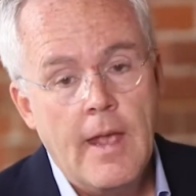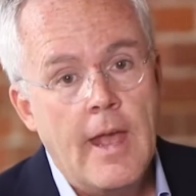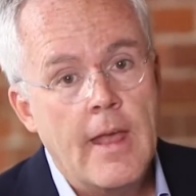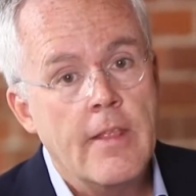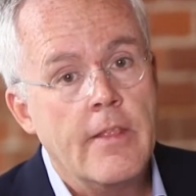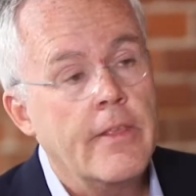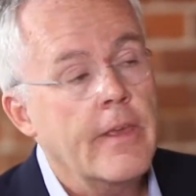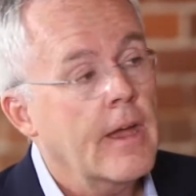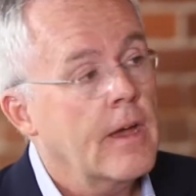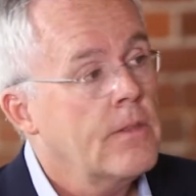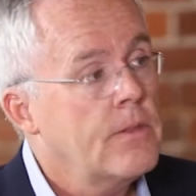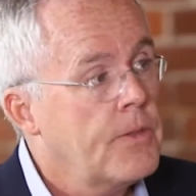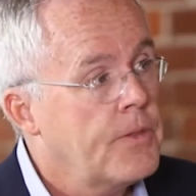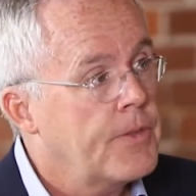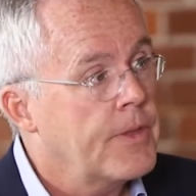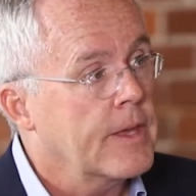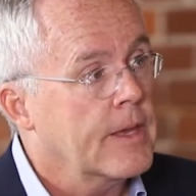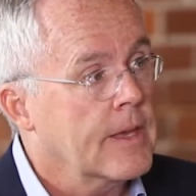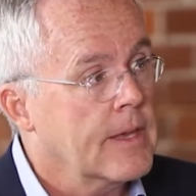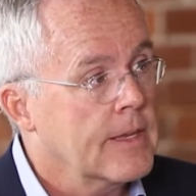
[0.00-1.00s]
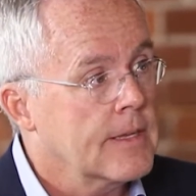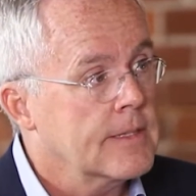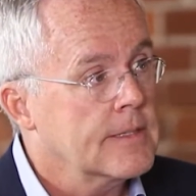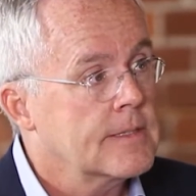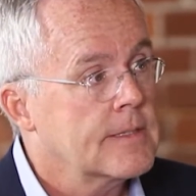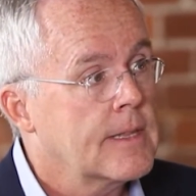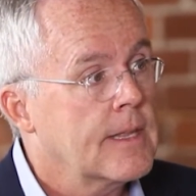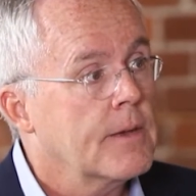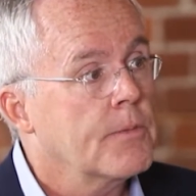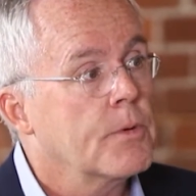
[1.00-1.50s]
And then the other thing
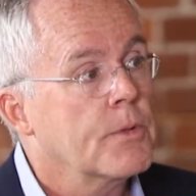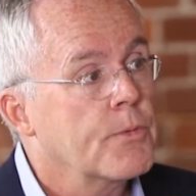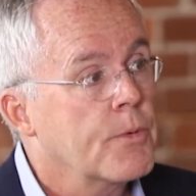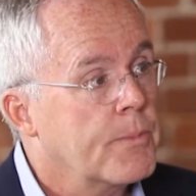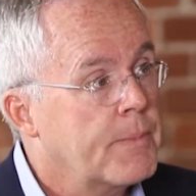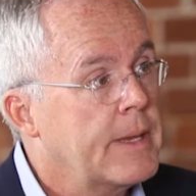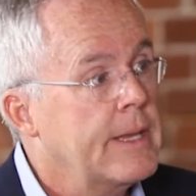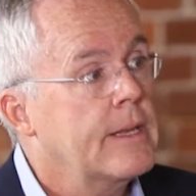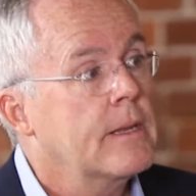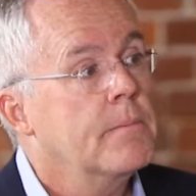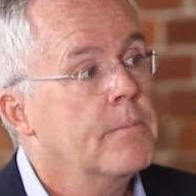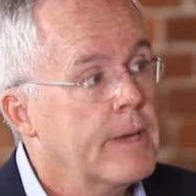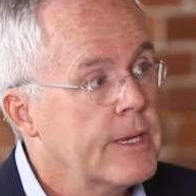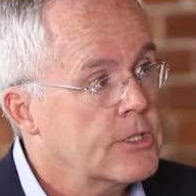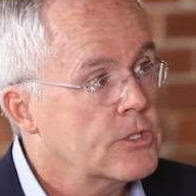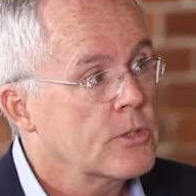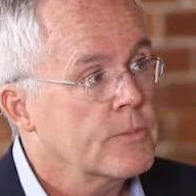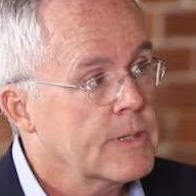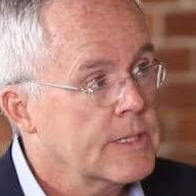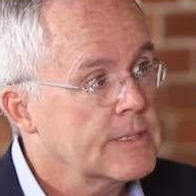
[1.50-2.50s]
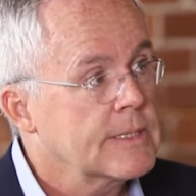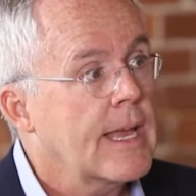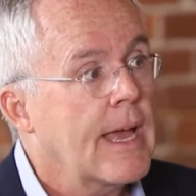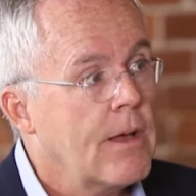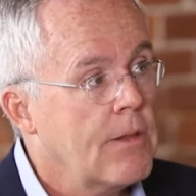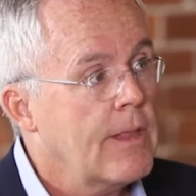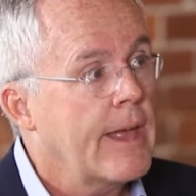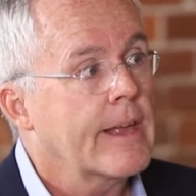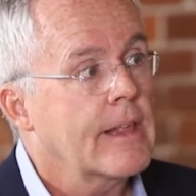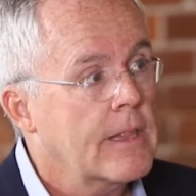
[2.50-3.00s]
is that with repeated measurements,
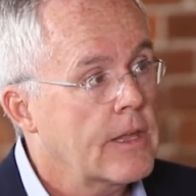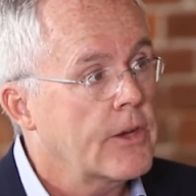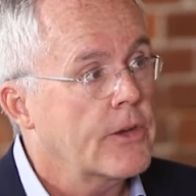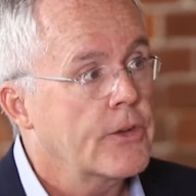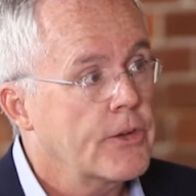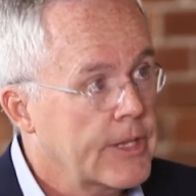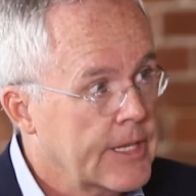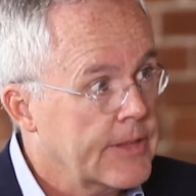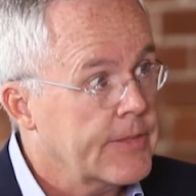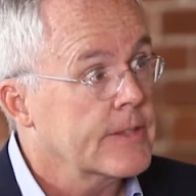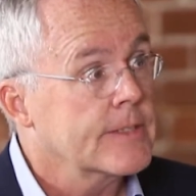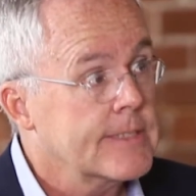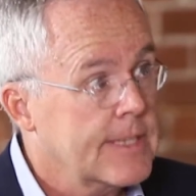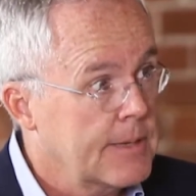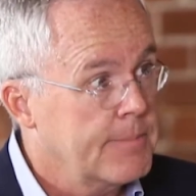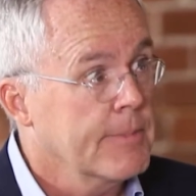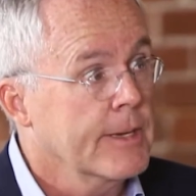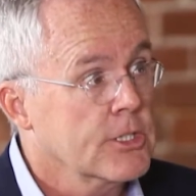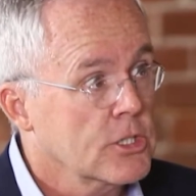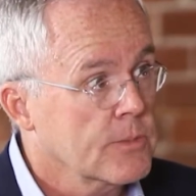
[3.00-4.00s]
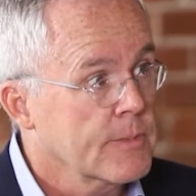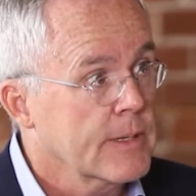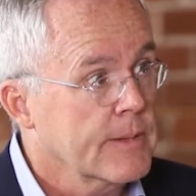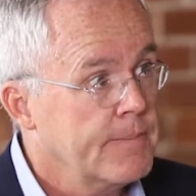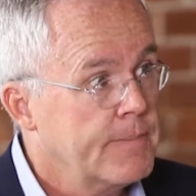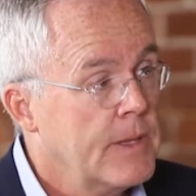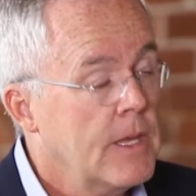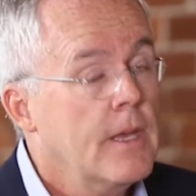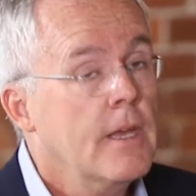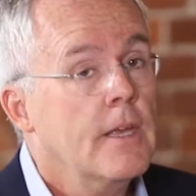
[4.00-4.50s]
how likely are you to get the same measurement?